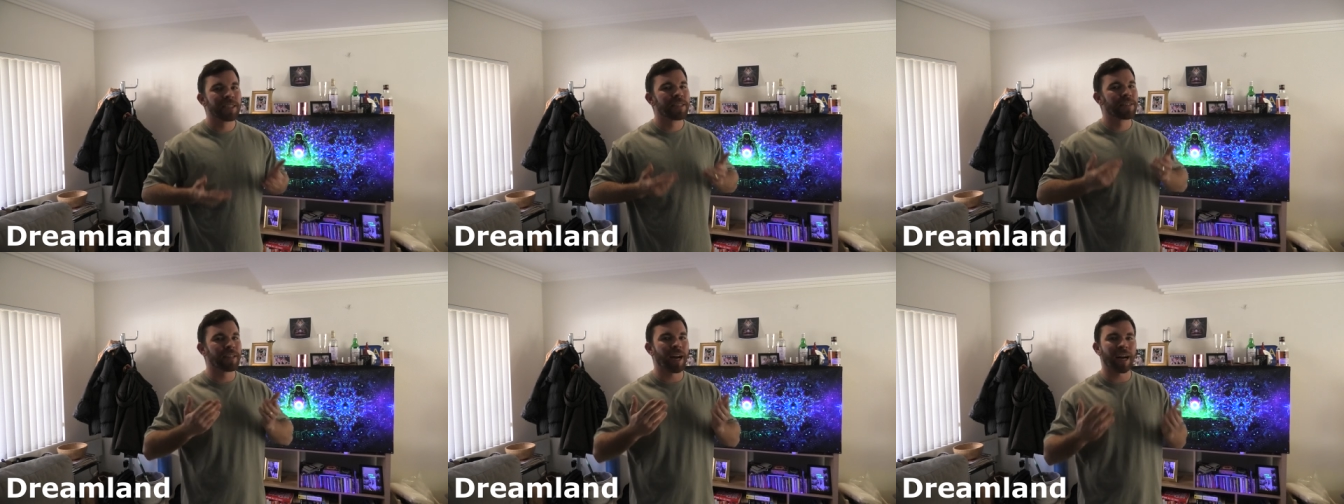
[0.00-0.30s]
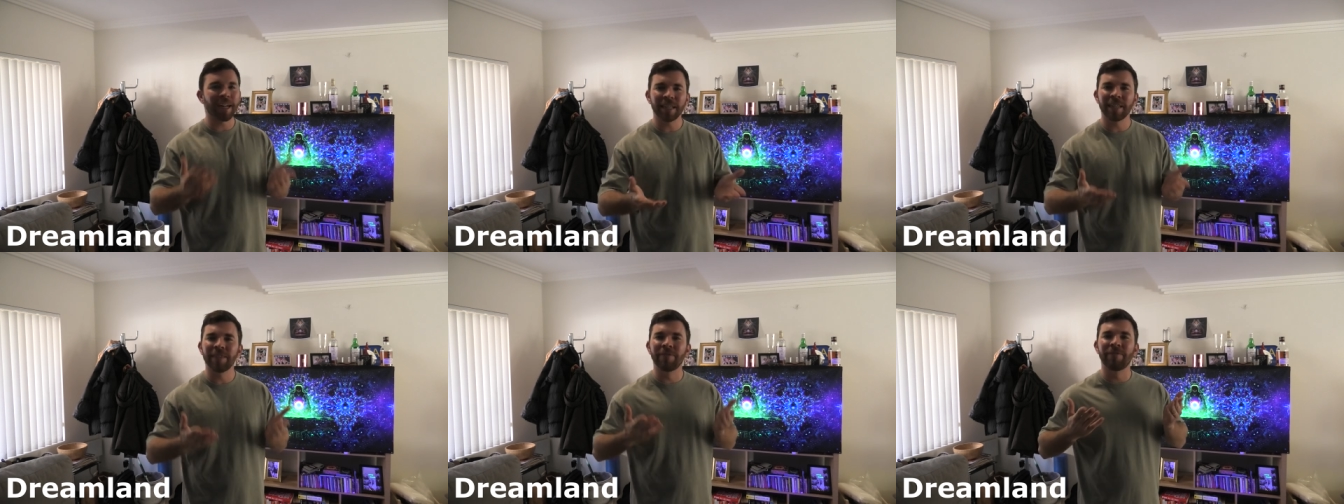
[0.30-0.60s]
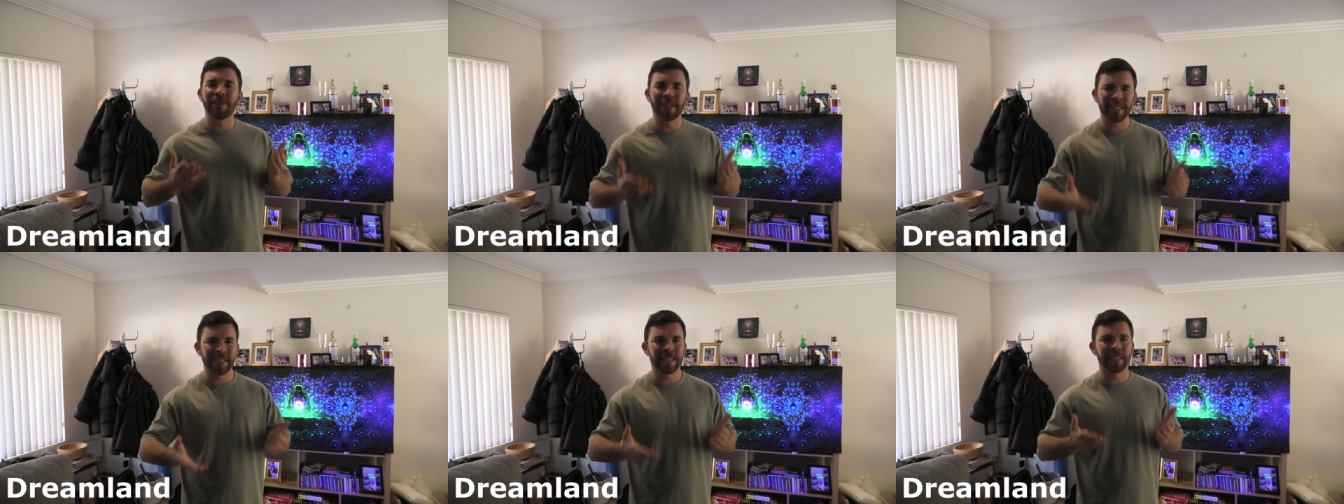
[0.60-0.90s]
Start
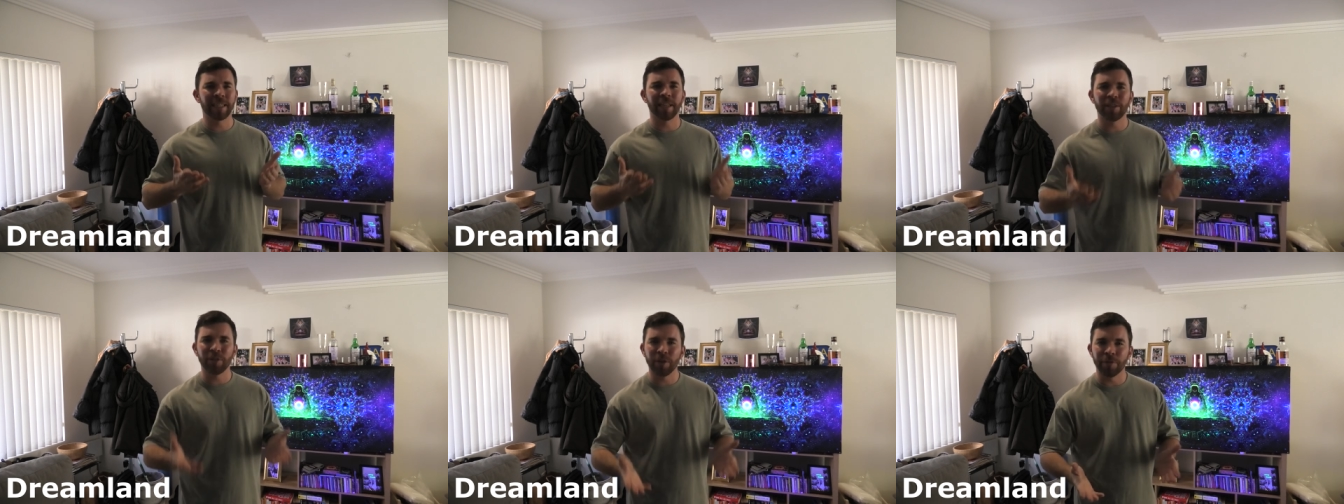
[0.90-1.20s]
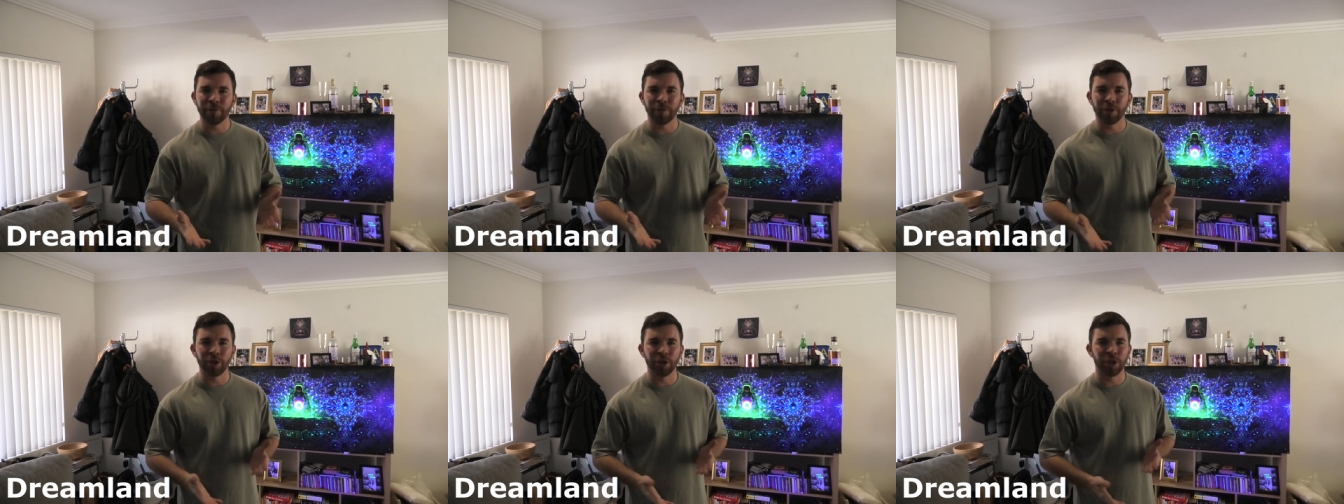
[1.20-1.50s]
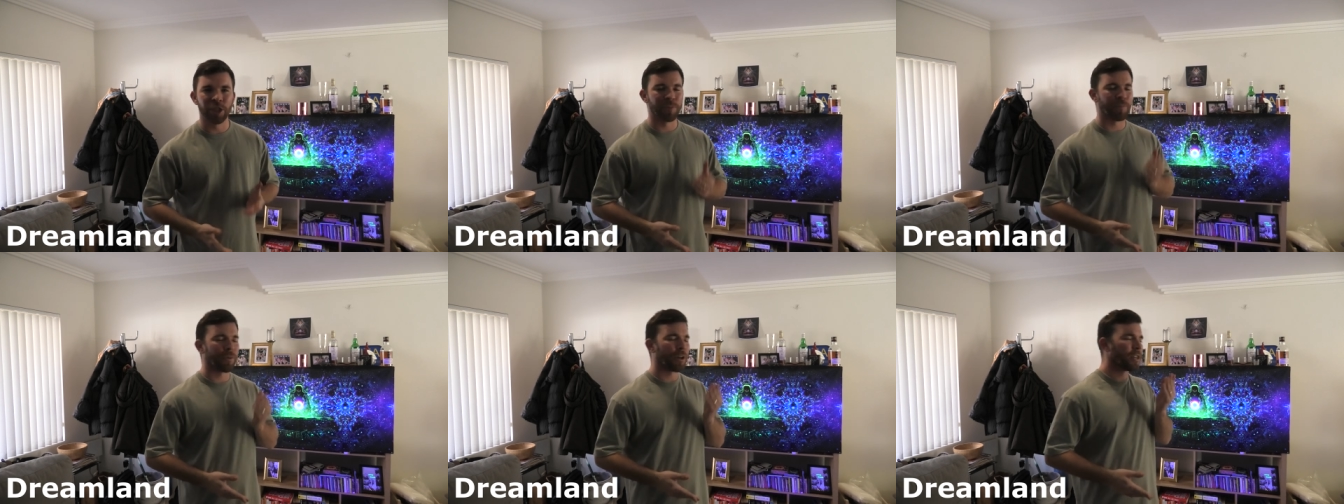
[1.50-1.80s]
investing in your
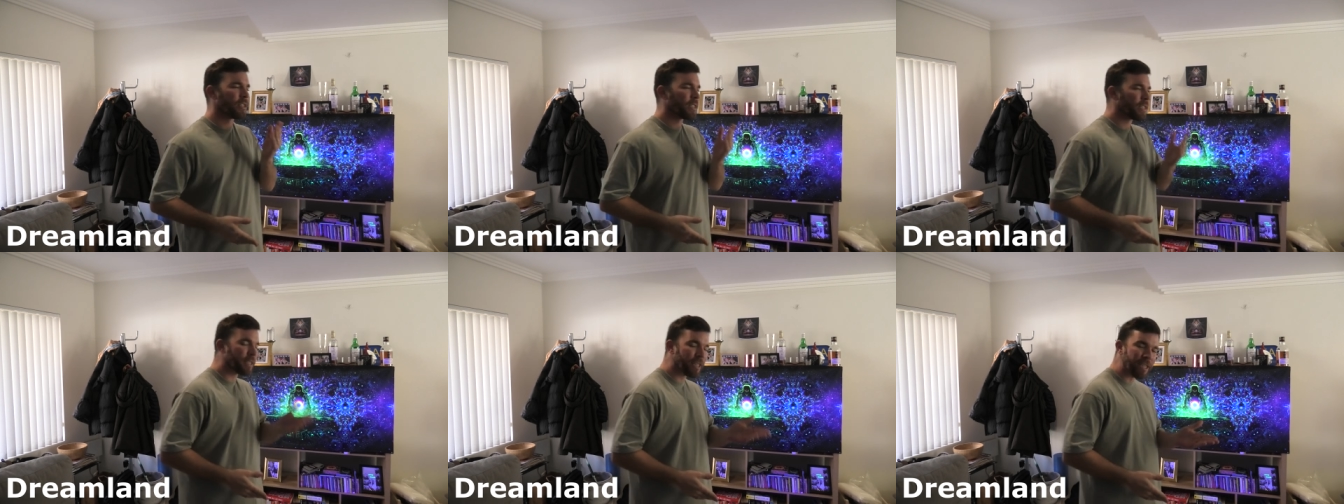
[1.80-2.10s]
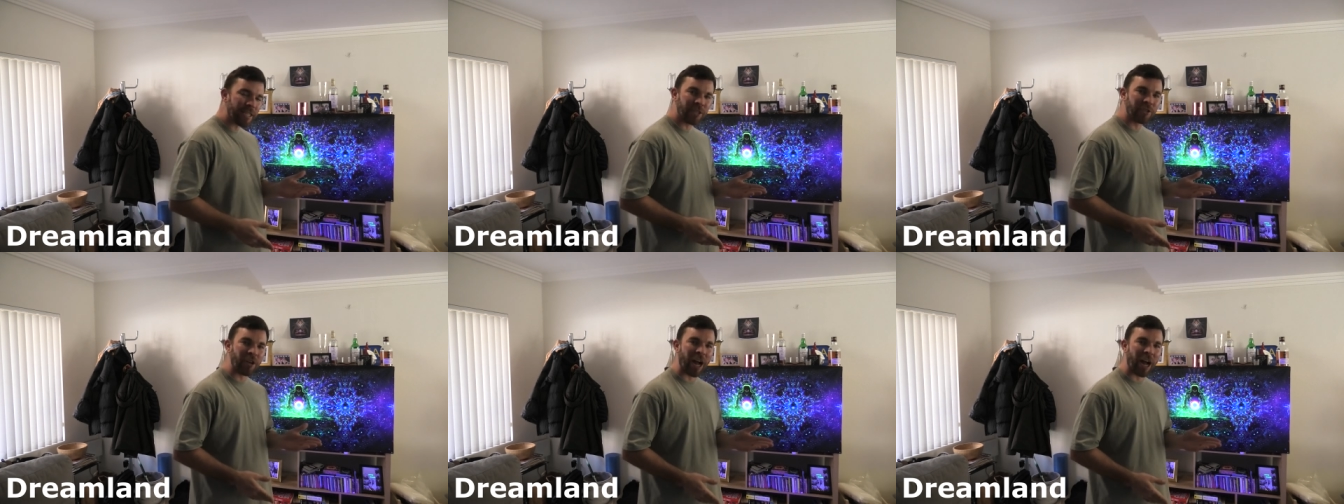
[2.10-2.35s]
futures because this